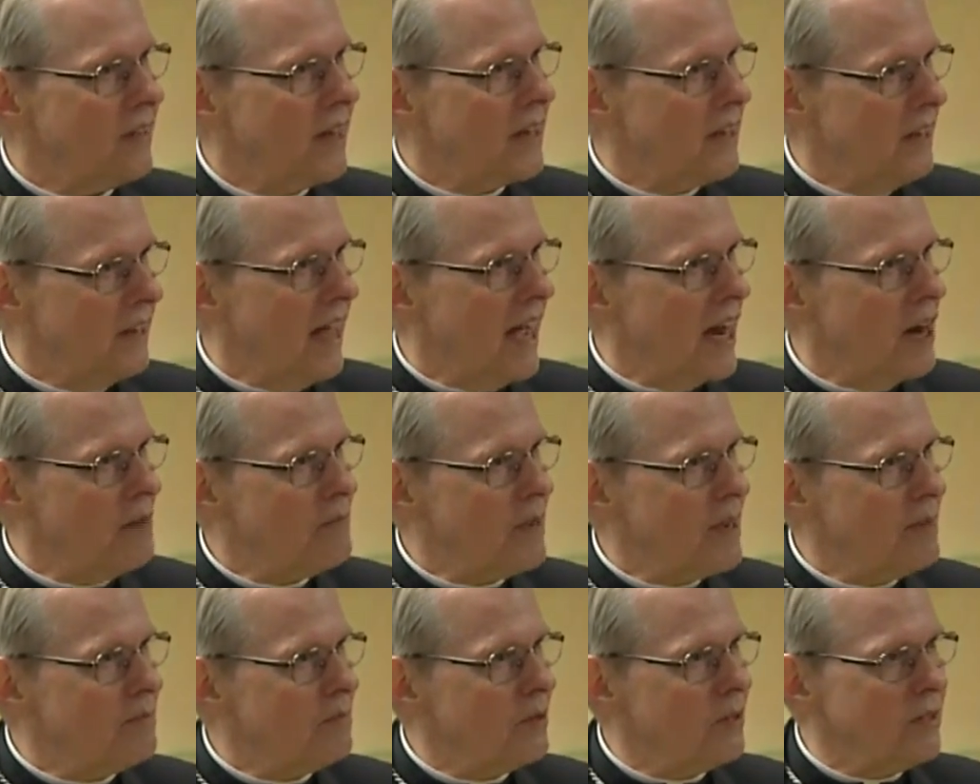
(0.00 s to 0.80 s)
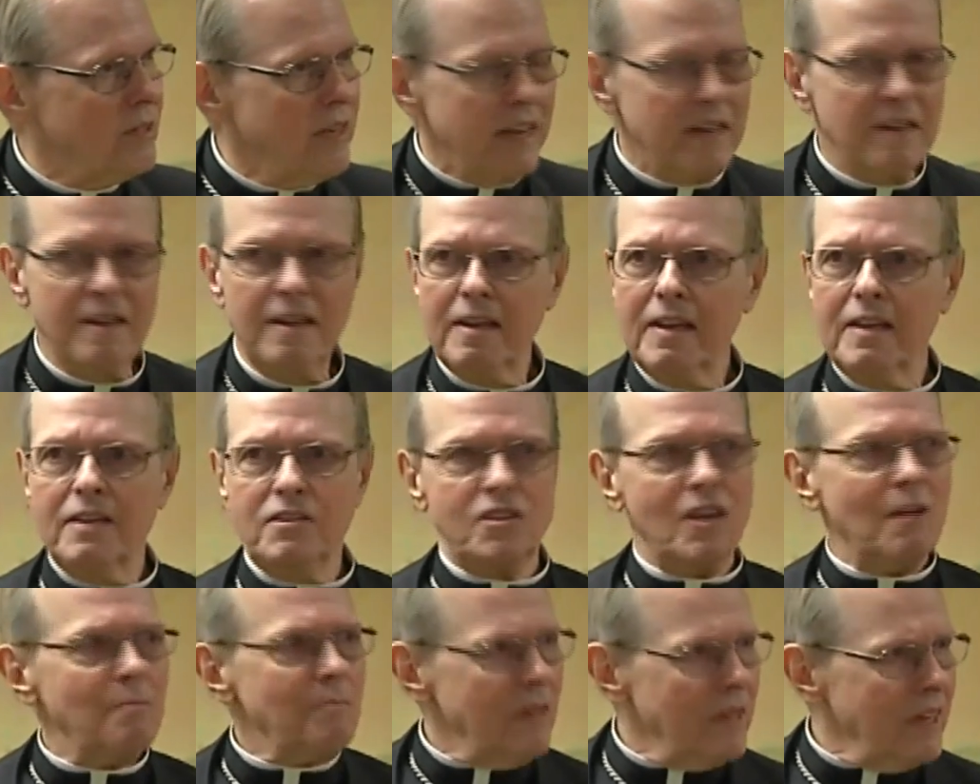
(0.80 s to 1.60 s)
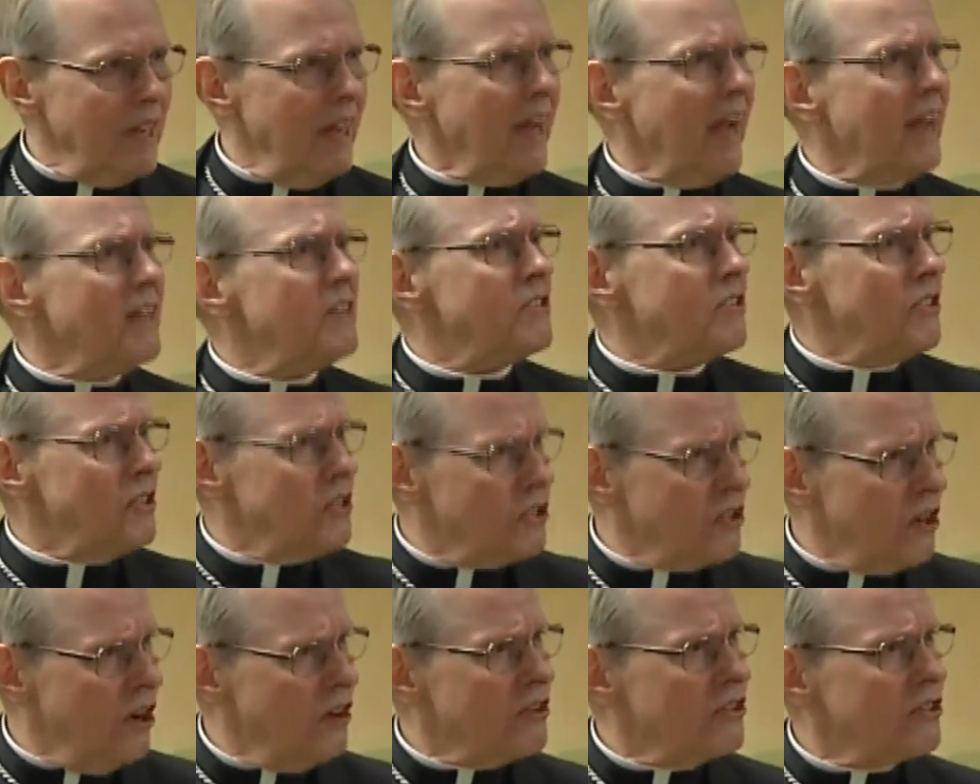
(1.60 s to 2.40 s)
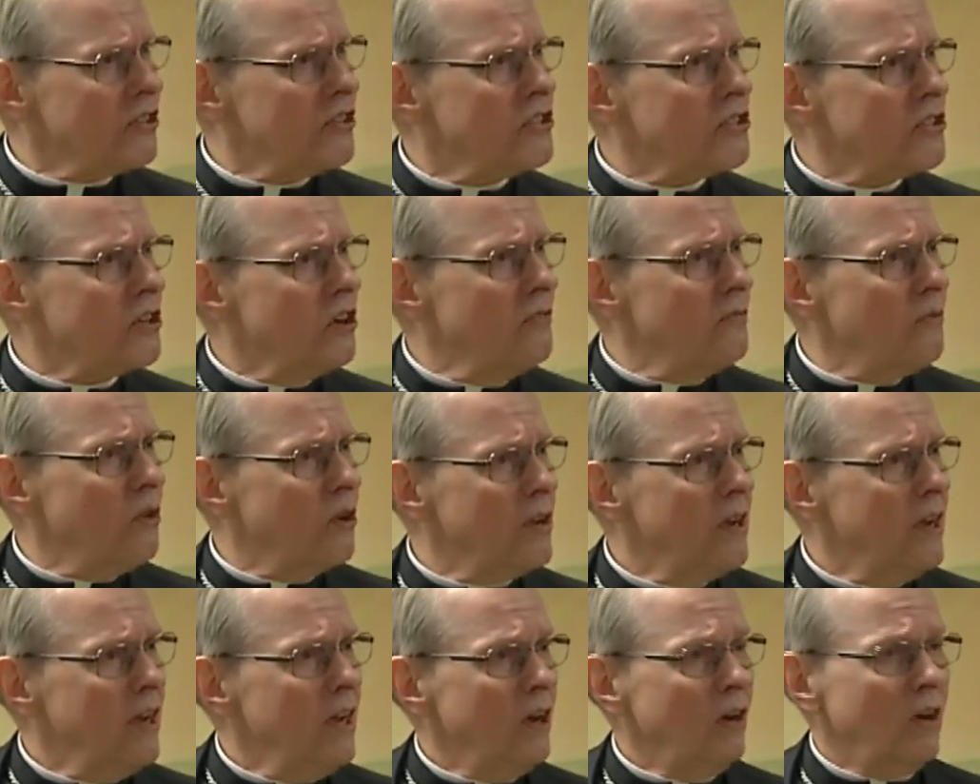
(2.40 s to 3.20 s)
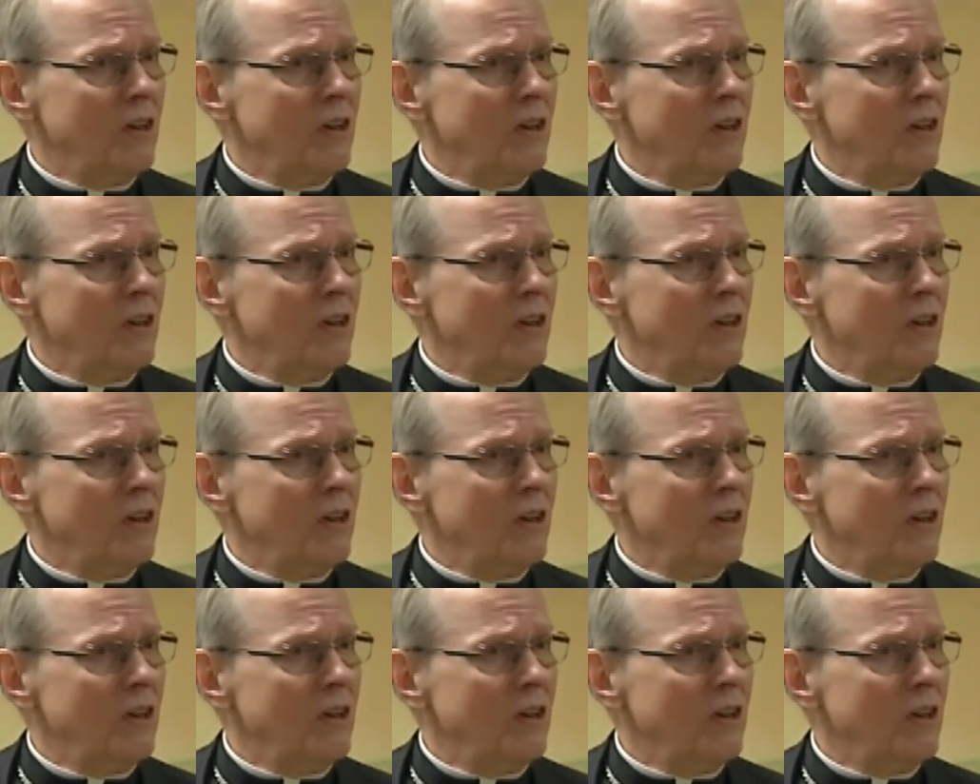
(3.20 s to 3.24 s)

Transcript: like a lot of people did something against the church and so forth,